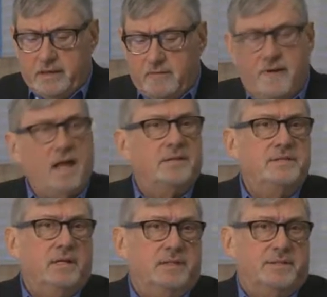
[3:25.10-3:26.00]

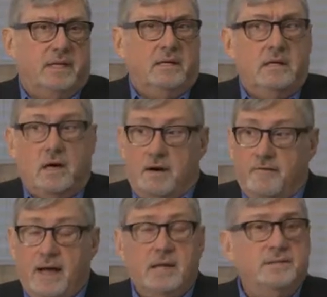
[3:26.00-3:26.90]
Volatility.
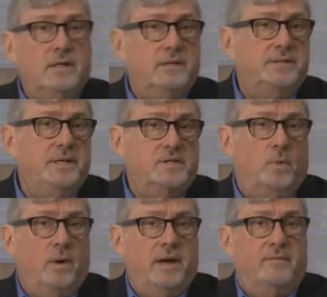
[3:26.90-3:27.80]
Volatility is a
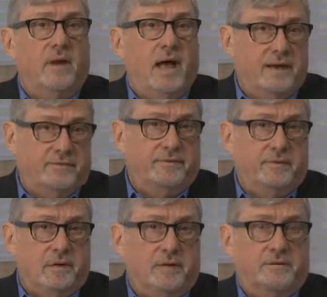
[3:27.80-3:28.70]
way of life
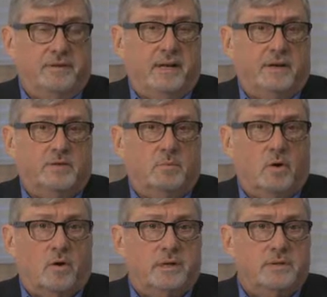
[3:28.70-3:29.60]
in the financial
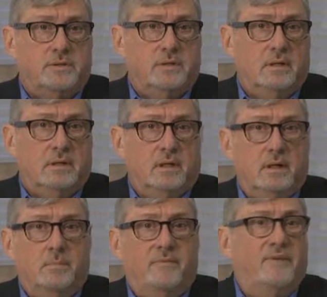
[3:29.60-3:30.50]
markets.
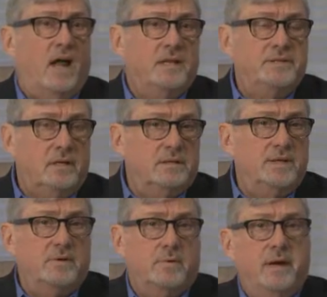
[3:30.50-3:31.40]

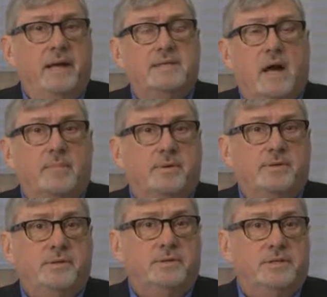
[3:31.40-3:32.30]
Volatility creates
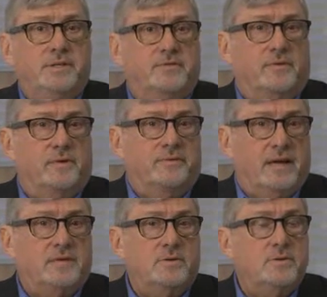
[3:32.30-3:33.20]
opportunities for
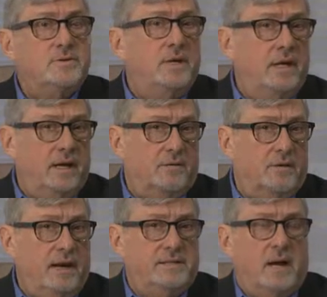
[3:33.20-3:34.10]
investors. It
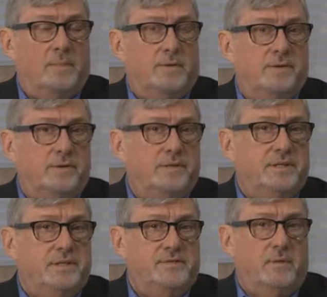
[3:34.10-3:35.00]
creates
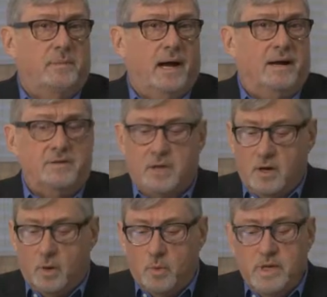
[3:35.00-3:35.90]
opportunities for buyers.
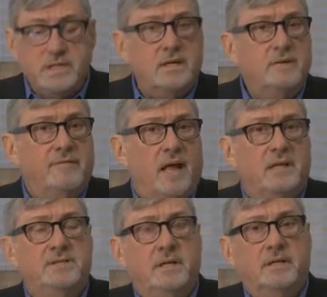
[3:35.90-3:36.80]
Risk and
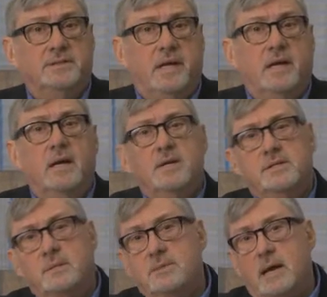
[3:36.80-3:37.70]
volatility
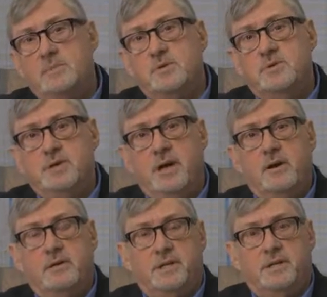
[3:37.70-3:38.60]
sometimes are
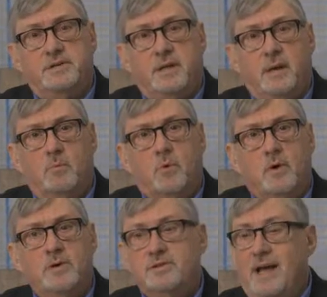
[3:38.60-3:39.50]
shared in the same
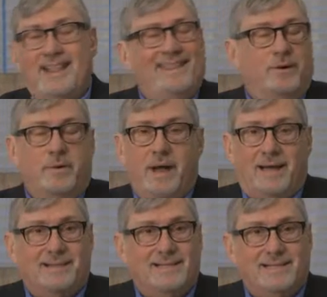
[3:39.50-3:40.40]
words. They're
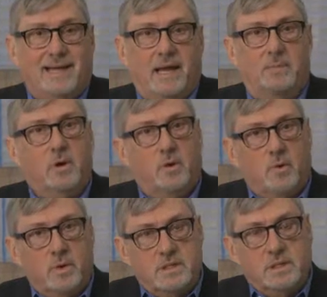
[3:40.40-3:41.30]
not the same.
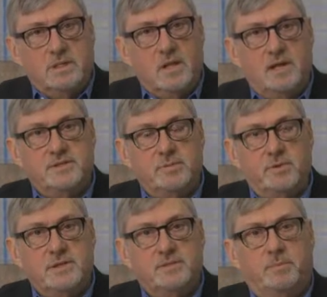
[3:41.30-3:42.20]
Risk is loss of
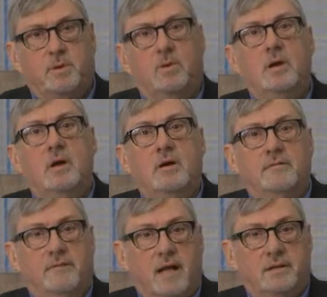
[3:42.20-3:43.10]
principal.
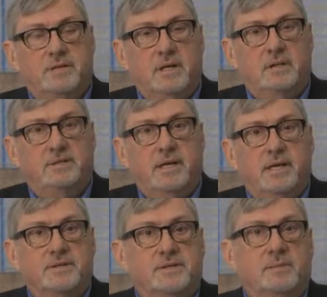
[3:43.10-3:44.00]

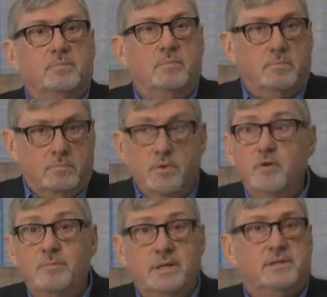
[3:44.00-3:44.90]
Volatility is the
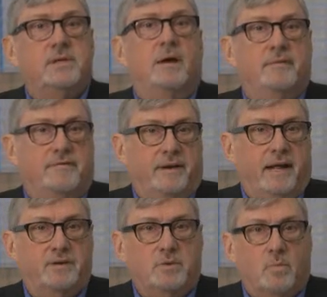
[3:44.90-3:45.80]
movements of the
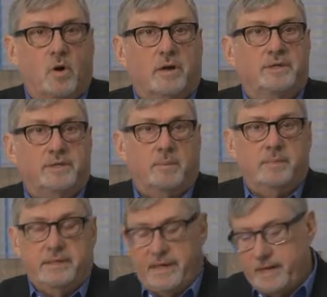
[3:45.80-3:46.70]
financial markets up
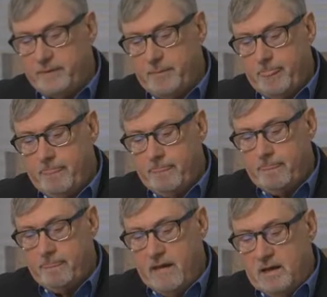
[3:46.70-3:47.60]
and down.
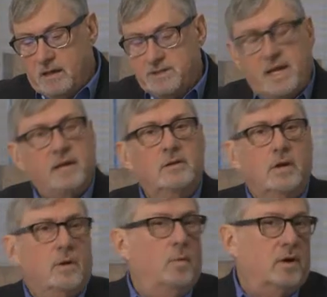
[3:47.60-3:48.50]
Let's take a
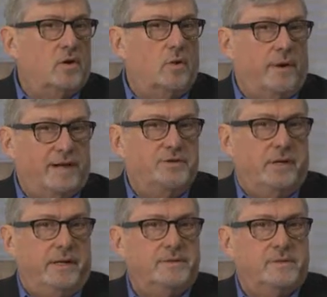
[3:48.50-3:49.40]
look at what a
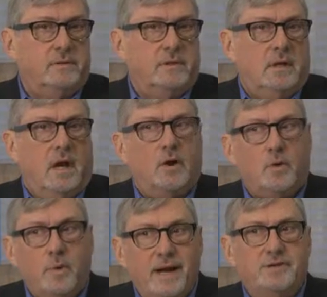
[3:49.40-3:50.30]
correction is. A
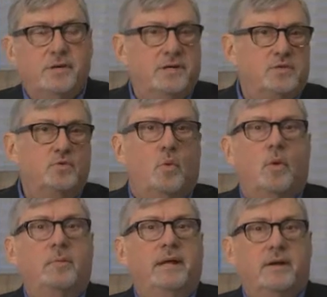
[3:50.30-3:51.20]
correction
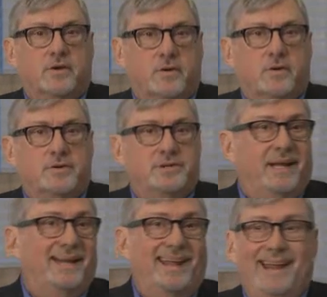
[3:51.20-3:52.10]
normally occurs
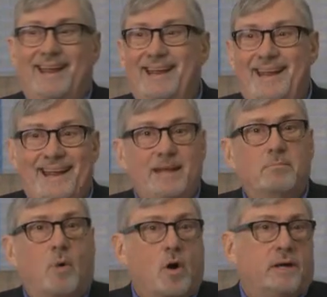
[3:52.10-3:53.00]
in any
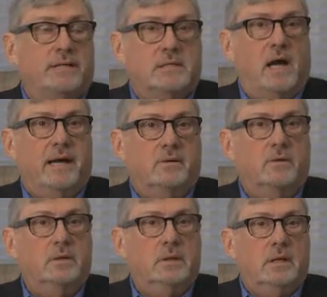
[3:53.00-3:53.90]
market
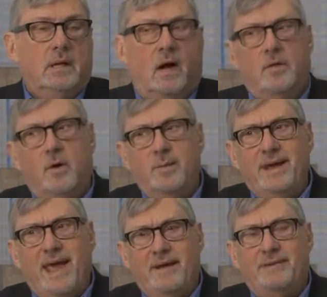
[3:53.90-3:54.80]
cycle, although
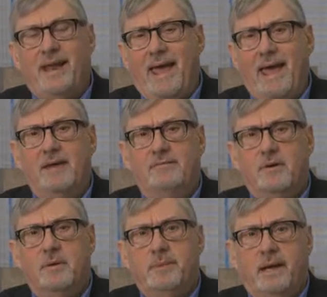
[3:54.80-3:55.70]
we haven't had
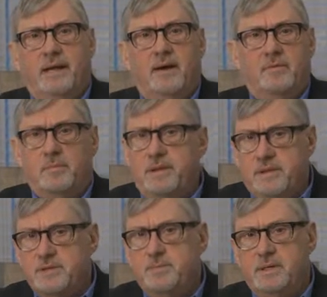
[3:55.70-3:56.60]
very many of them in
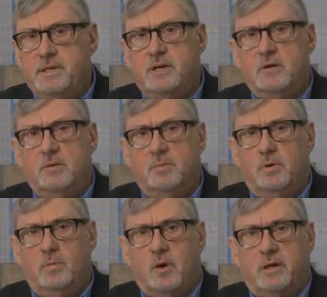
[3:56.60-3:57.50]
this particular
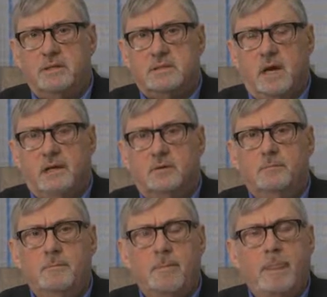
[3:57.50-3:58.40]
bull market cycle.